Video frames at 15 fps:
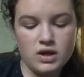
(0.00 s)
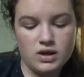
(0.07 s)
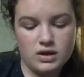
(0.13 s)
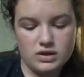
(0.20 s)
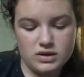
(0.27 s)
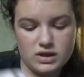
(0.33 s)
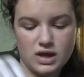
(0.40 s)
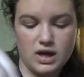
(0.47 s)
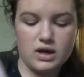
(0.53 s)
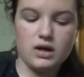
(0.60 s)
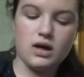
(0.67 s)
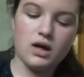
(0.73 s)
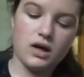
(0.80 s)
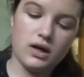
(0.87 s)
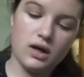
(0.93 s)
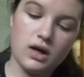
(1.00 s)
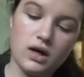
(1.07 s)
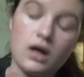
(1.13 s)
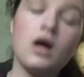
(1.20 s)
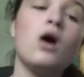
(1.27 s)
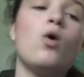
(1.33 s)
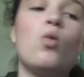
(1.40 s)
is that I
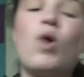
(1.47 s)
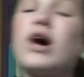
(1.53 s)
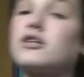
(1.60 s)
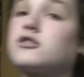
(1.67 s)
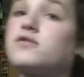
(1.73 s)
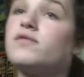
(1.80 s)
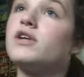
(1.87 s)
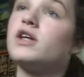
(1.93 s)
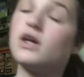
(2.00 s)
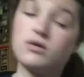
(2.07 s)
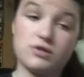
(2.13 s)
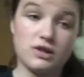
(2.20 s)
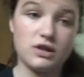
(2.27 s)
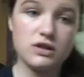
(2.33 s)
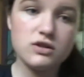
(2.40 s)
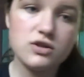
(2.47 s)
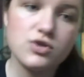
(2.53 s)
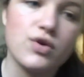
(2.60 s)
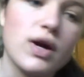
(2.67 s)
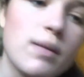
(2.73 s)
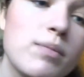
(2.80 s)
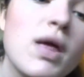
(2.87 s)
watched videos on
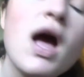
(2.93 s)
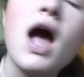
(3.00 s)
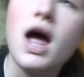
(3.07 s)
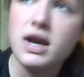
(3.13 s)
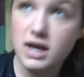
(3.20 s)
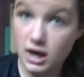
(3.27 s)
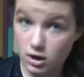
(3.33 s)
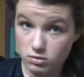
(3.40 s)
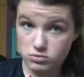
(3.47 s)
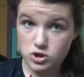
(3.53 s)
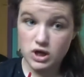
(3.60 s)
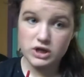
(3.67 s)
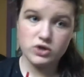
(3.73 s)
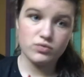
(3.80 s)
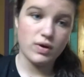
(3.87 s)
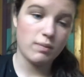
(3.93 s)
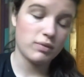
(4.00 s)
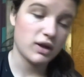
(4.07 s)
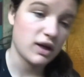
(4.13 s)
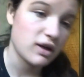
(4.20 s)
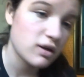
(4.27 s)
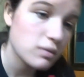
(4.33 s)
Instagram, and now I'm trying to
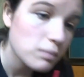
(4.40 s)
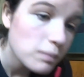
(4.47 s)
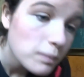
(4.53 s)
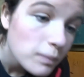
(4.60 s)
replicate it.